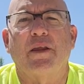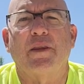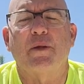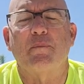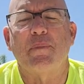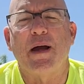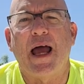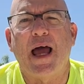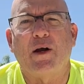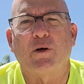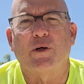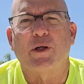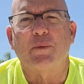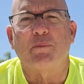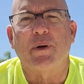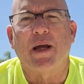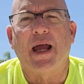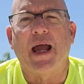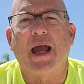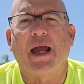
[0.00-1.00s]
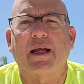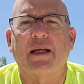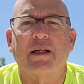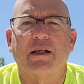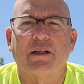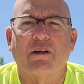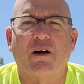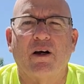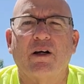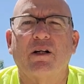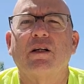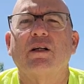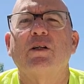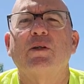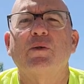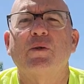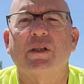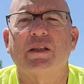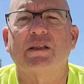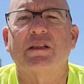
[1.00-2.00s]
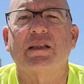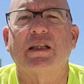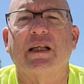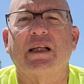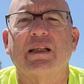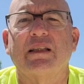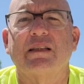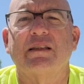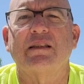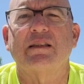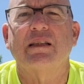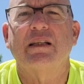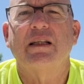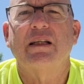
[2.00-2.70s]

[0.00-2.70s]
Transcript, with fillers: the battery pack on Kahuna 6